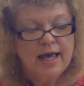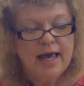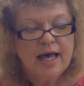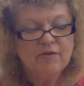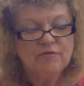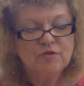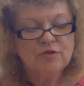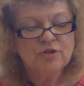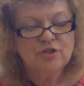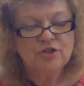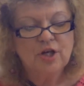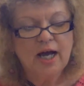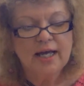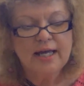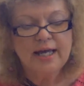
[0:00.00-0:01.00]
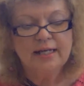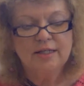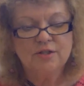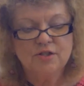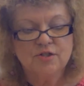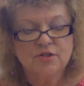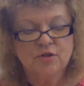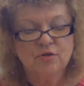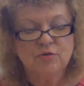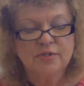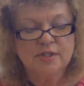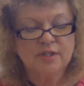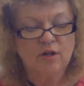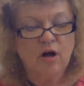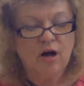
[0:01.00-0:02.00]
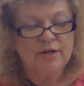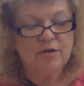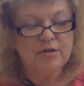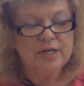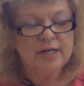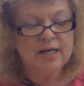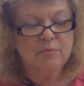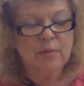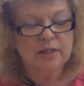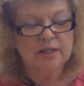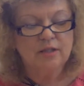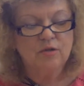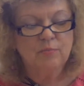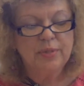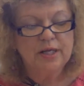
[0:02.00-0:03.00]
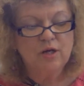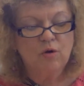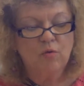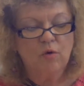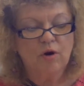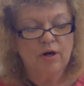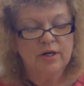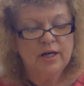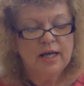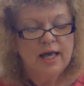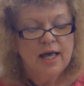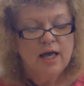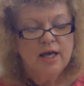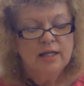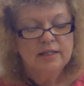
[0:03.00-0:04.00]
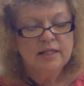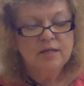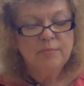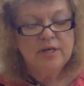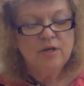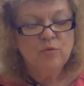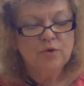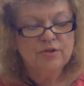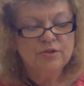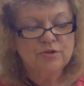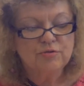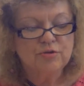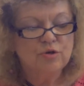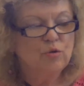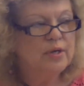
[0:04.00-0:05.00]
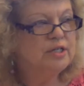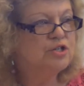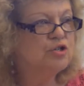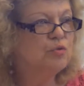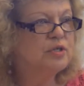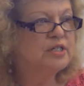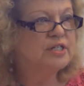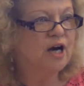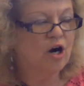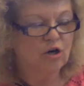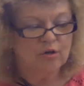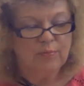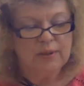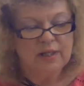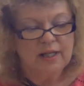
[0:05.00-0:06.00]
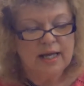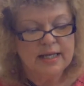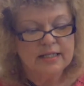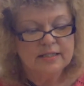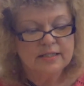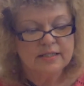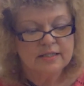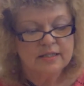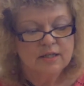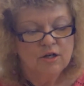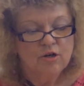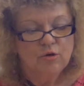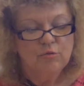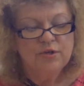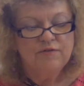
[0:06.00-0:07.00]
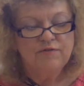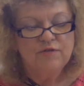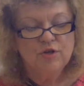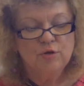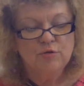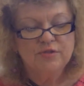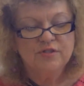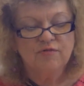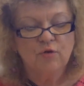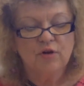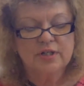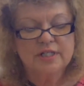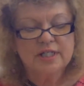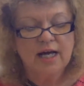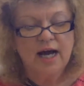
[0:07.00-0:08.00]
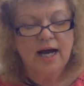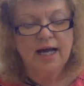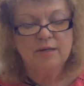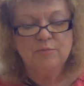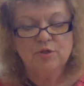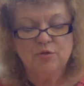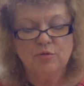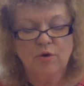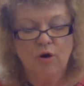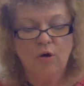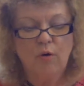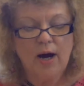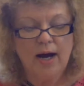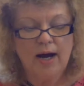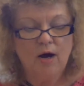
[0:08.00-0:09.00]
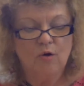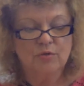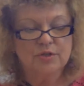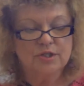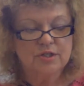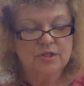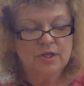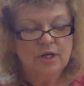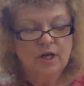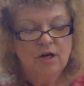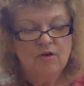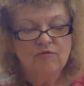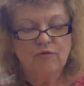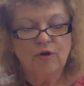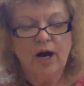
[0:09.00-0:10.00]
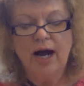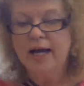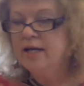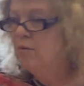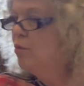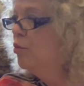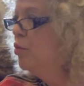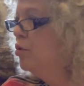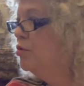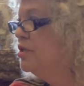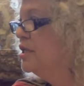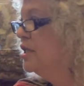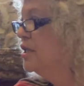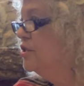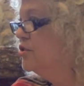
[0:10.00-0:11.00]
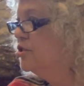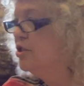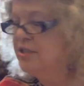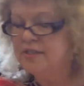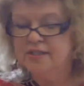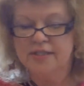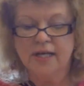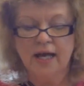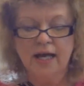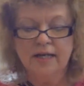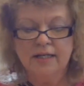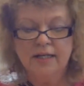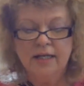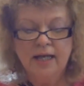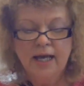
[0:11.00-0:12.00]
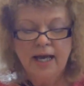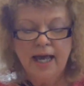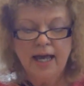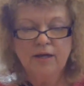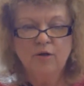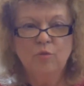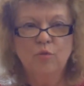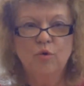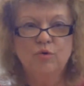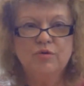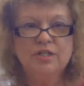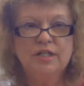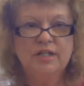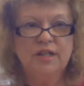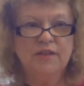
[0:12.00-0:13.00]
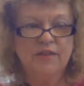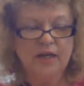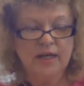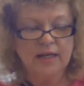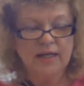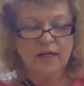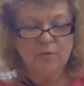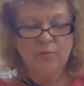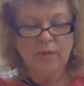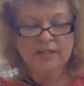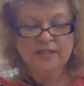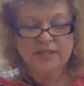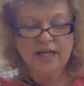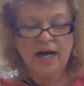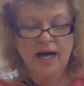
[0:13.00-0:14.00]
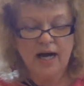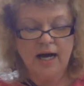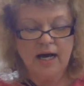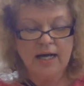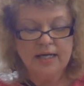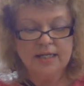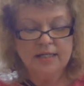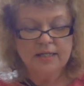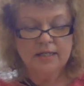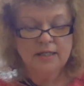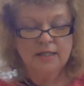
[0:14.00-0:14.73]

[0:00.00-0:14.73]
After the Cheyenne and Sioux slaughtered him at Little Bighorn, Libby withdrew into a dark place, refused for a time to go out. For I am wounded, she said, and a wounded thing must hide.